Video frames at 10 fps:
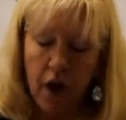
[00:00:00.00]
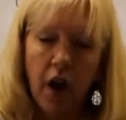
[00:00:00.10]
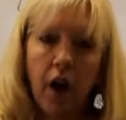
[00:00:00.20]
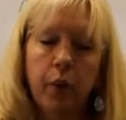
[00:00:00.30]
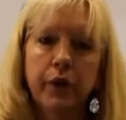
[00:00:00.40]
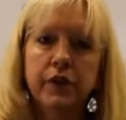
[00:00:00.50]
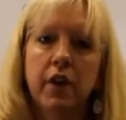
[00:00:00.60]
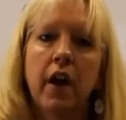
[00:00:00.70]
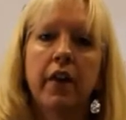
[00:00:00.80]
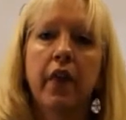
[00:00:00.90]
I will
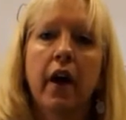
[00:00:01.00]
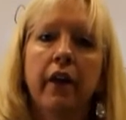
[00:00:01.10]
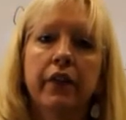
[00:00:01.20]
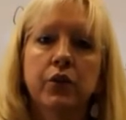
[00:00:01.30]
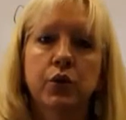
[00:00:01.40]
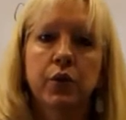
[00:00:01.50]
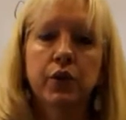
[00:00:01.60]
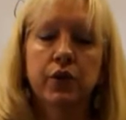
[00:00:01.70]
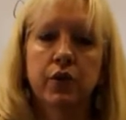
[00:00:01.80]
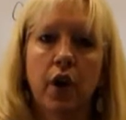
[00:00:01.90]
say that the
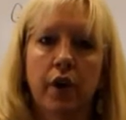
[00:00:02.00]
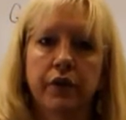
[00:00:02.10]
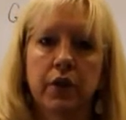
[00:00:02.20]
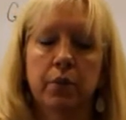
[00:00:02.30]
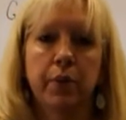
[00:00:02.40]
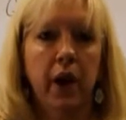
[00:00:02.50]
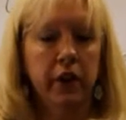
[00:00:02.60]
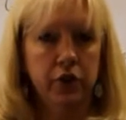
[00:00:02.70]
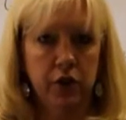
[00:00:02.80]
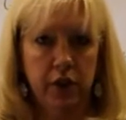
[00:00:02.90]
tutors often
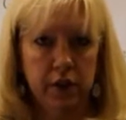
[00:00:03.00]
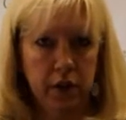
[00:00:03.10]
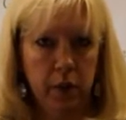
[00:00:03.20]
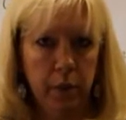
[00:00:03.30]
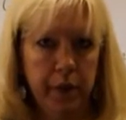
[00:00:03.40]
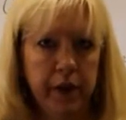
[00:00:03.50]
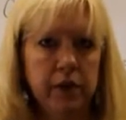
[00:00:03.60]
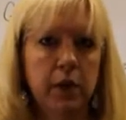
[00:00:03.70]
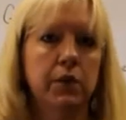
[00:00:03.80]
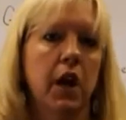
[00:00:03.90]
embellish these a little bit.
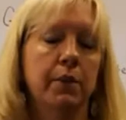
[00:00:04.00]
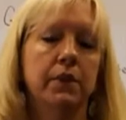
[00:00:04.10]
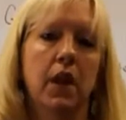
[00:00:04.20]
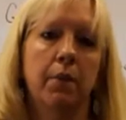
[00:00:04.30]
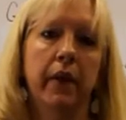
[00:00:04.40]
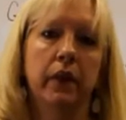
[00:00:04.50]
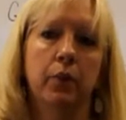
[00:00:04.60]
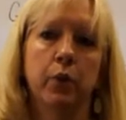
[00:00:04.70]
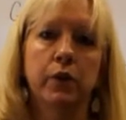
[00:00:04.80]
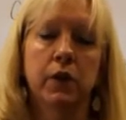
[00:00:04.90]
Sometimes they make them
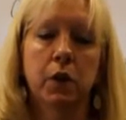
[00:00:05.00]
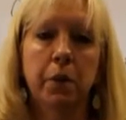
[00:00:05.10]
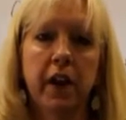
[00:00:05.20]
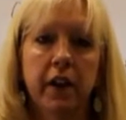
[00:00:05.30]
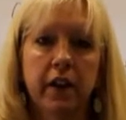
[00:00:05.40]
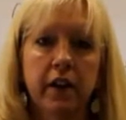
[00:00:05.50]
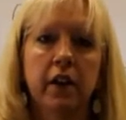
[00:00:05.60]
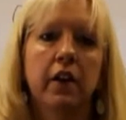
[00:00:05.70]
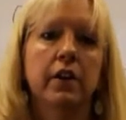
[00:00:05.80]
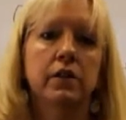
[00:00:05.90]
more syncopated,
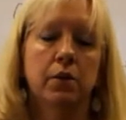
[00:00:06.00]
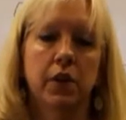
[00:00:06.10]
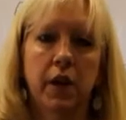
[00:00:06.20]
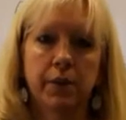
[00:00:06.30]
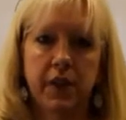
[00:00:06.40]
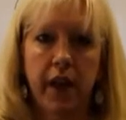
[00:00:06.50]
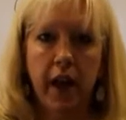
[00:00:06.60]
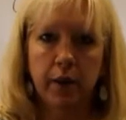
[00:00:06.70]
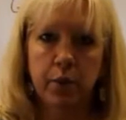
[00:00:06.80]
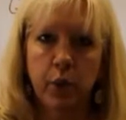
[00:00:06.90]
sometimes they
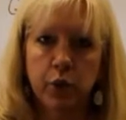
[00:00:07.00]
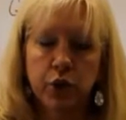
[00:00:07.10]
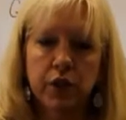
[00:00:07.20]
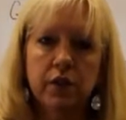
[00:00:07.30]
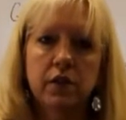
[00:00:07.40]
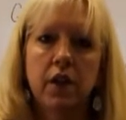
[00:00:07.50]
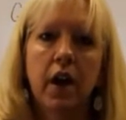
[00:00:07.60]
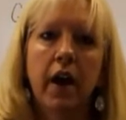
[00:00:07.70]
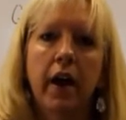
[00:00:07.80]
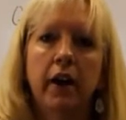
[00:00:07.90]
add motions,
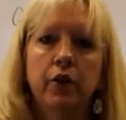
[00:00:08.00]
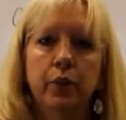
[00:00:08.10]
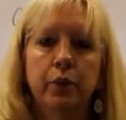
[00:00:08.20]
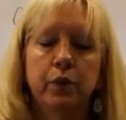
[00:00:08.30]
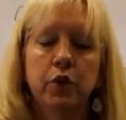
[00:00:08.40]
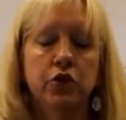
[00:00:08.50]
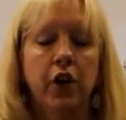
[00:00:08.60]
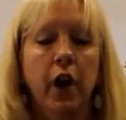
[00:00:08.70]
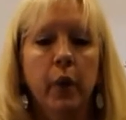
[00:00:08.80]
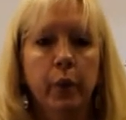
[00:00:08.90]
and your
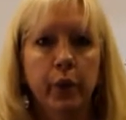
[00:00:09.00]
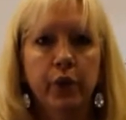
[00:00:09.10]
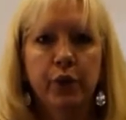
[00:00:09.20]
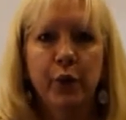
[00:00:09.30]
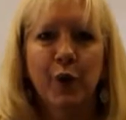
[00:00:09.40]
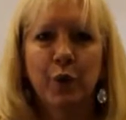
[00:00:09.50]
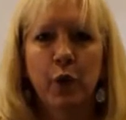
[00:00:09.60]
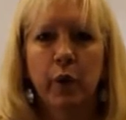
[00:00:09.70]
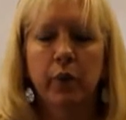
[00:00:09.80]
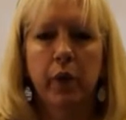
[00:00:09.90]
child will inform
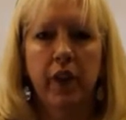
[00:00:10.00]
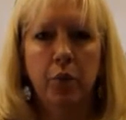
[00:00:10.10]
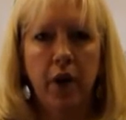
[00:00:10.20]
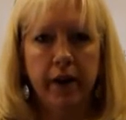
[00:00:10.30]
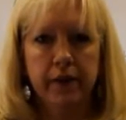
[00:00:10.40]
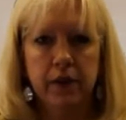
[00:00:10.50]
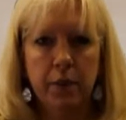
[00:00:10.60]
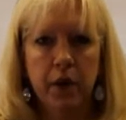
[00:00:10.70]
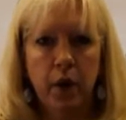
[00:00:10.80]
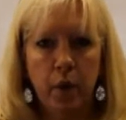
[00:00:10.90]
you and when they practice them
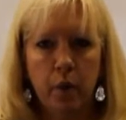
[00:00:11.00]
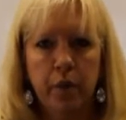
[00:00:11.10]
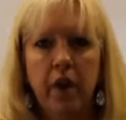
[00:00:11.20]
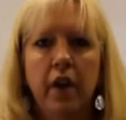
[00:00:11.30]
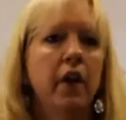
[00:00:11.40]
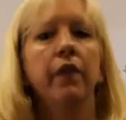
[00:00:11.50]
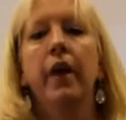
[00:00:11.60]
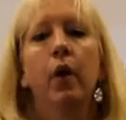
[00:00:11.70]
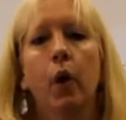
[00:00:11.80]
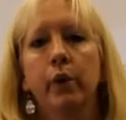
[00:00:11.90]
at home. They
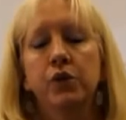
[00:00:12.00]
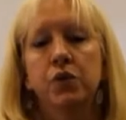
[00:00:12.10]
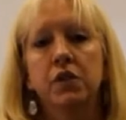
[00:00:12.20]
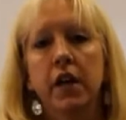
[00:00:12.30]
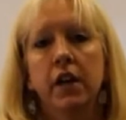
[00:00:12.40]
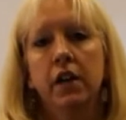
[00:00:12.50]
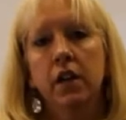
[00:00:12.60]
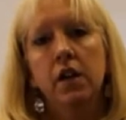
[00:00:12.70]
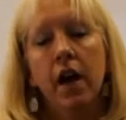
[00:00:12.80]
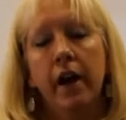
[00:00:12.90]
are always recited in
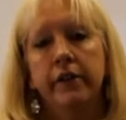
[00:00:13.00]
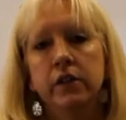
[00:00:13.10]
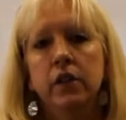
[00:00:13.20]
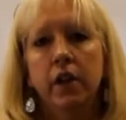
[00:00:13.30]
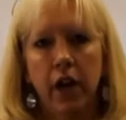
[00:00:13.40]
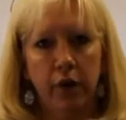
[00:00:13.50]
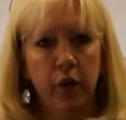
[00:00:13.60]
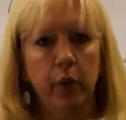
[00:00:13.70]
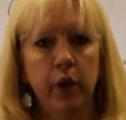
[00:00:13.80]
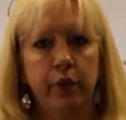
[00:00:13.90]
class, not every
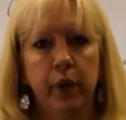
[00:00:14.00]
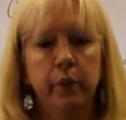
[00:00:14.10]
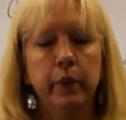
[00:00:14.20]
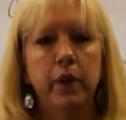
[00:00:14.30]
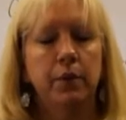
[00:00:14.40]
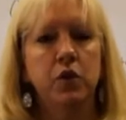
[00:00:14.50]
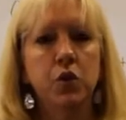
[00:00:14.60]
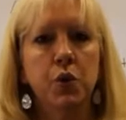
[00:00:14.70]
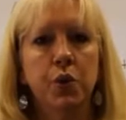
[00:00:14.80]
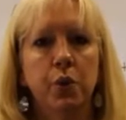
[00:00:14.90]
one of them, but maybe 2
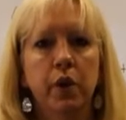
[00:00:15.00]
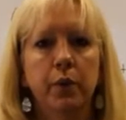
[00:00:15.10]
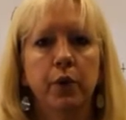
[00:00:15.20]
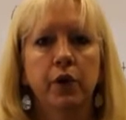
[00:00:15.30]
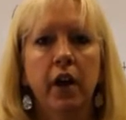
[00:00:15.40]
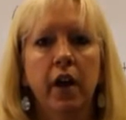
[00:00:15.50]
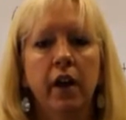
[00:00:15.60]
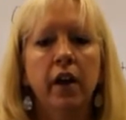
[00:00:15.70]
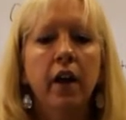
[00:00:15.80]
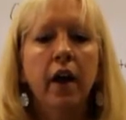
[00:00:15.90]
or 3 per
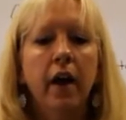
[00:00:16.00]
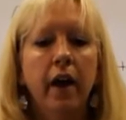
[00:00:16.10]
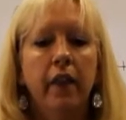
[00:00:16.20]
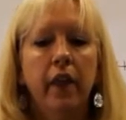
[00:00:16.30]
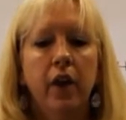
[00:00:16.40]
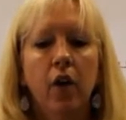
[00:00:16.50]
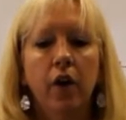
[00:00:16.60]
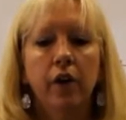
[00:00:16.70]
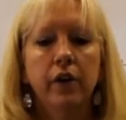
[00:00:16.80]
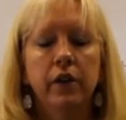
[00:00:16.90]
day, and
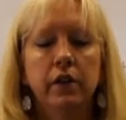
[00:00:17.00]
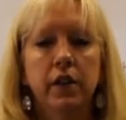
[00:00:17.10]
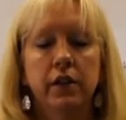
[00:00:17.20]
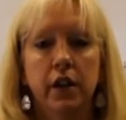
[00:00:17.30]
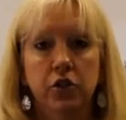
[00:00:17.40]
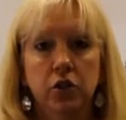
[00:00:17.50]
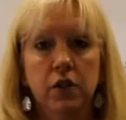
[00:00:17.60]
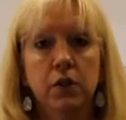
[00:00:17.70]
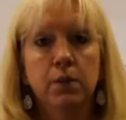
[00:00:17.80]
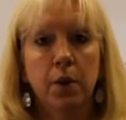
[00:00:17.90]
the intention is
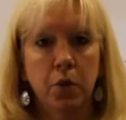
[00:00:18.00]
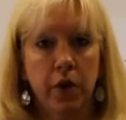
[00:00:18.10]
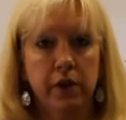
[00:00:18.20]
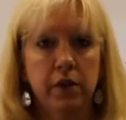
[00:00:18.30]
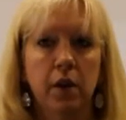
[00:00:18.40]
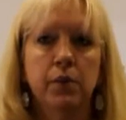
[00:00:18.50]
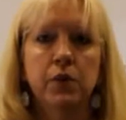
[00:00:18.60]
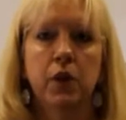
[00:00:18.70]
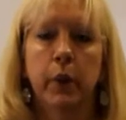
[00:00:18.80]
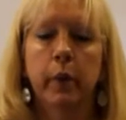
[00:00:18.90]
to memorize them, so
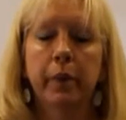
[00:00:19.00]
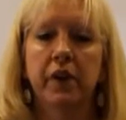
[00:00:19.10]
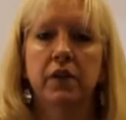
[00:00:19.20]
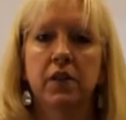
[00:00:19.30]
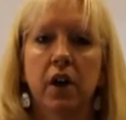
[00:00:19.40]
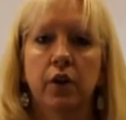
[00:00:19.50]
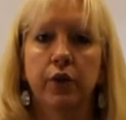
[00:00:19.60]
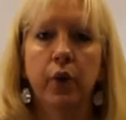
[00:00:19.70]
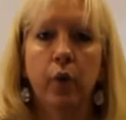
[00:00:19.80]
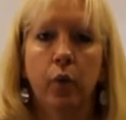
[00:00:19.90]
they will be assigned for
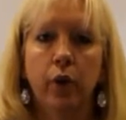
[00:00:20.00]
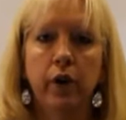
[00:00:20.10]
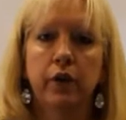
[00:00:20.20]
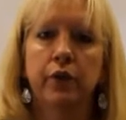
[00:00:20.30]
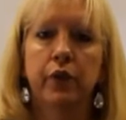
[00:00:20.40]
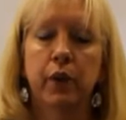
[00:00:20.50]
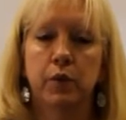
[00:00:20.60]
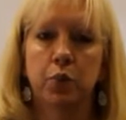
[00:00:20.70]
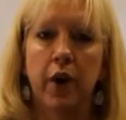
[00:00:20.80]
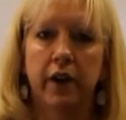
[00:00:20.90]
homework for them to
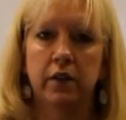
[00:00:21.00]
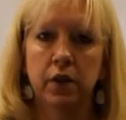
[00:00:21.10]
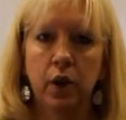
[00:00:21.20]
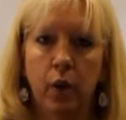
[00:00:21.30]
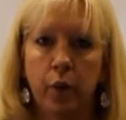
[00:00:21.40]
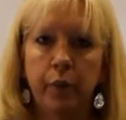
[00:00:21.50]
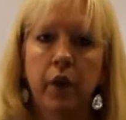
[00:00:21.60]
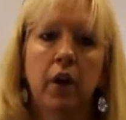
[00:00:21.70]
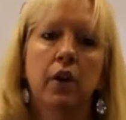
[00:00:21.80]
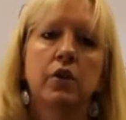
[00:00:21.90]
practice at home.
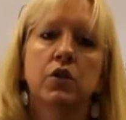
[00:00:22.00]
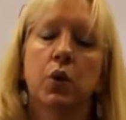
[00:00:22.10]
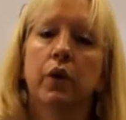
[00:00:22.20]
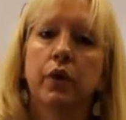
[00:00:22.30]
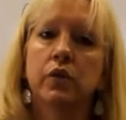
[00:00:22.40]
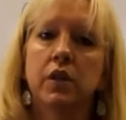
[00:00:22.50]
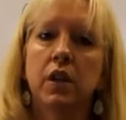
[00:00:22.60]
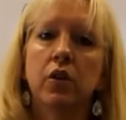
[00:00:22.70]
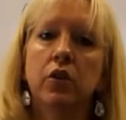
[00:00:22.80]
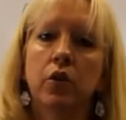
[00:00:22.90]
So if you see
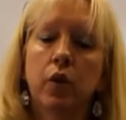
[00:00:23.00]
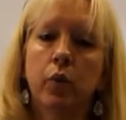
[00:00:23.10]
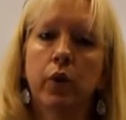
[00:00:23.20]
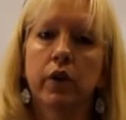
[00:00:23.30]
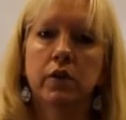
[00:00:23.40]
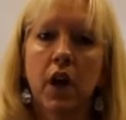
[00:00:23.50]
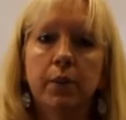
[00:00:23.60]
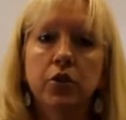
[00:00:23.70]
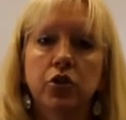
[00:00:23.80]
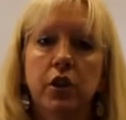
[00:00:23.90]
on your homework assignment
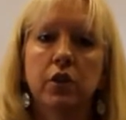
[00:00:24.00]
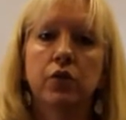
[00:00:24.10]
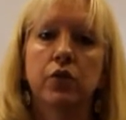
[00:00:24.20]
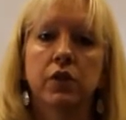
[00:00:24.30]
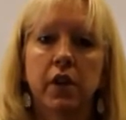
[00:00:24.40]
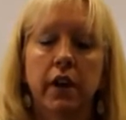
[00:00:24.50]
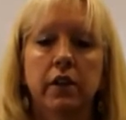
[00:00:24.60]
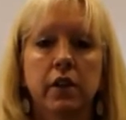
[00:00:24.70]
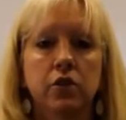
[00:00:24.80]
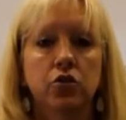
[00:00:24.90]
sheet, recite
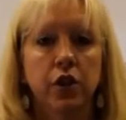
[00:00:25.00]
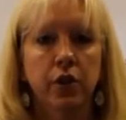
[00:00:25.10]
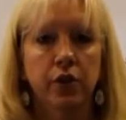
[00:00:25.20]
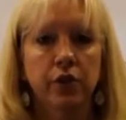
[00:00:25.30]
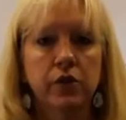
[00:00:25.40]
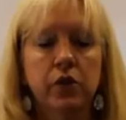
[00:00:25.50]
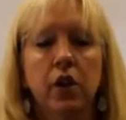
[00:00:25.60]
these jingles,